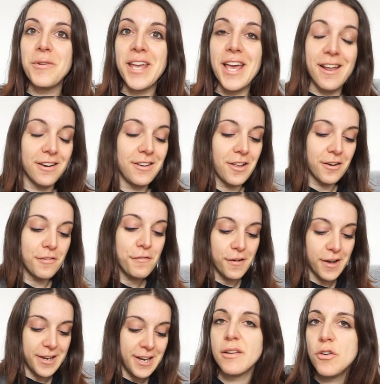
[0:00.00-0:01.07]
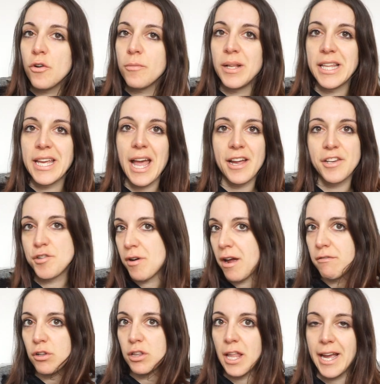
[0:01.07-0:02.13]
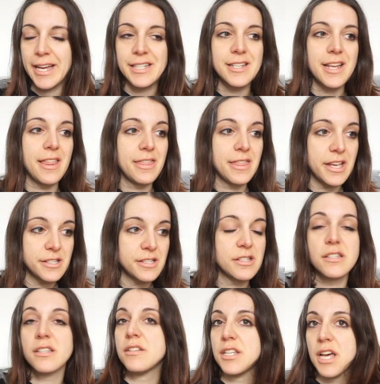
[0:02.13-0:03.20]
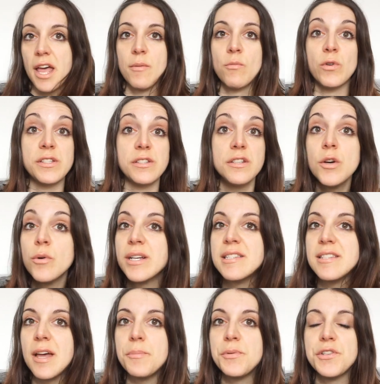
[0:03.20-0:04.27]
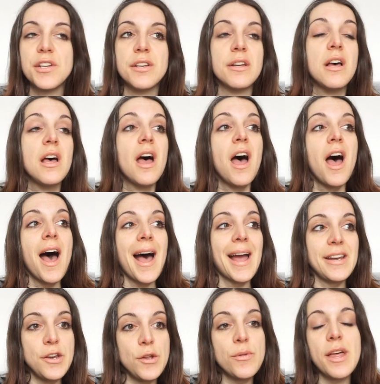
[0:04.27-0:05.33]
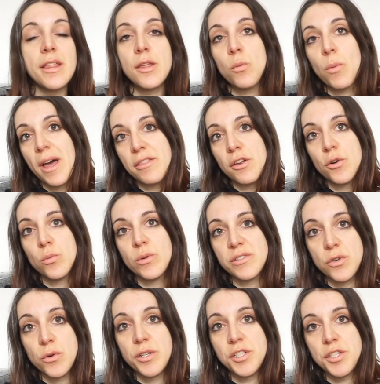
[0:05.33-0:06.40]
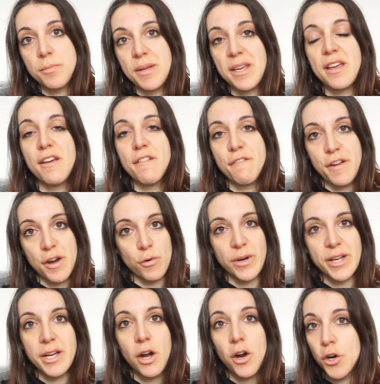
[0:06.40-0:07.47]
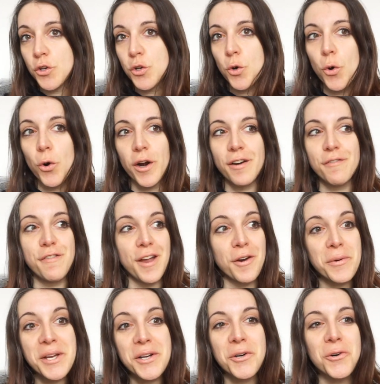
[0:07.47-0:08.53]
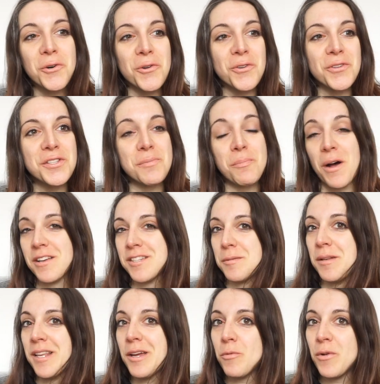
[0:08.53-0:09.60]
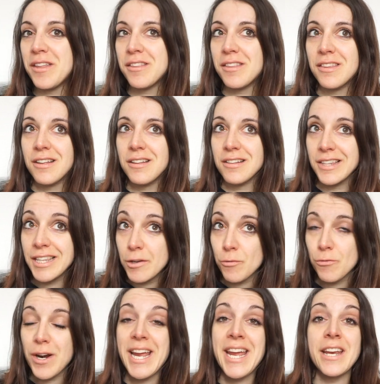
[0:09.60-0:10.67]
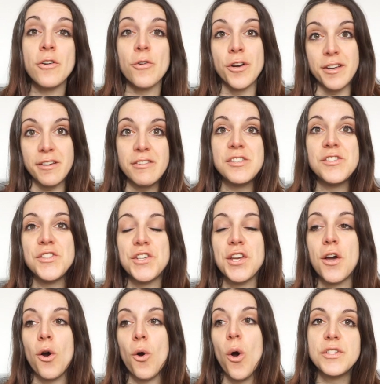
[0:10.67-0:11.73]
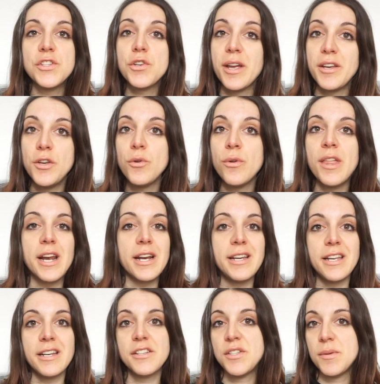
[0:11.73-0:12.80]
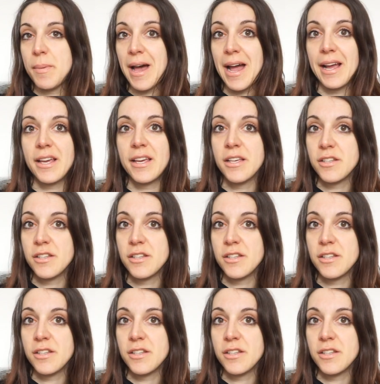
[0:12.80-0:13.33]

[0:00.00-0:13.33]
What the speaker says: We had a lot of fun. Normally I travel light and this time was no exception. I knew that the weather was going to be very hardcore, very cold, possibly with rain or even snow, so I knew that I needed to pack